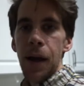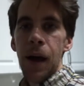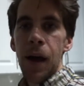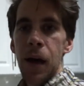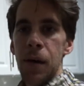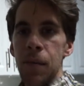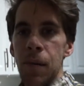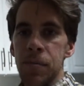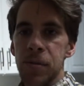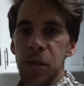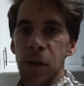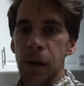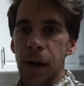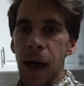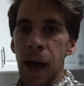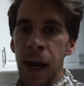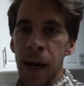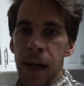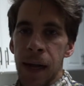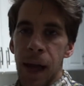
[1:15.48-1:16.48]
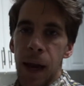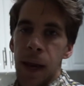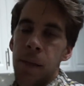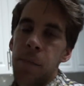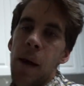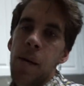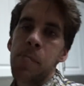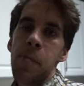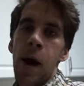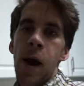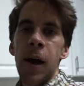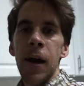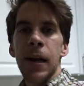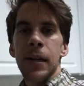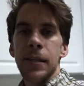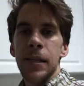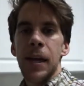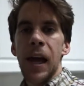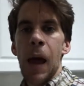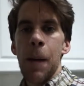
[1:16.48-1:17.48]
I'm still kind of getting my
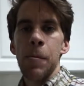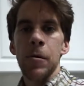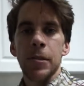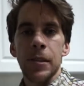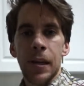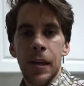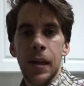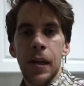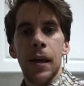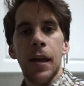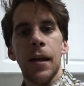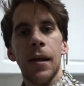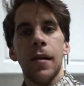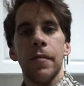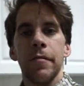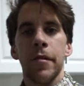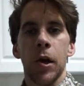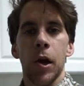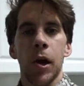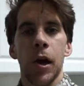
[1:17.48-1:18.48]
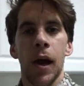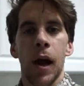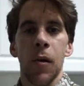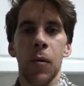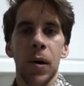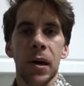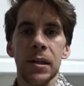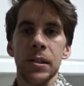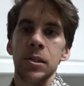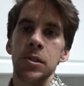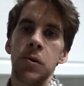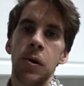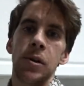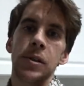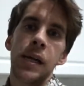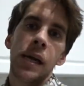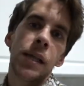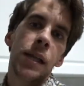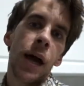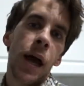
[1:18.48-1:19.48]
bearings in Hamilton, figuring out what
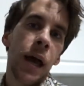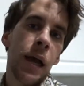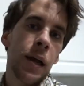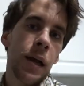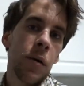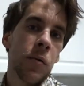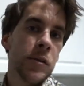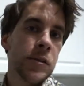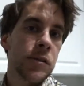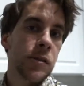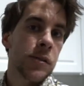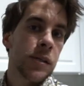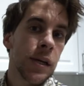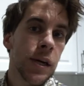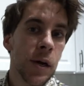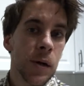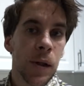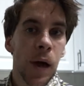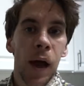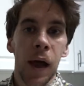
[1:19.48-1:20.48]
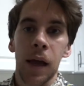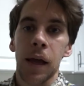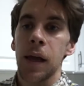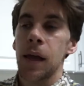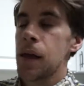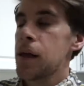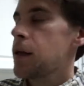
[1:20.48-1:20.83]
stores I like and what stores I don't like.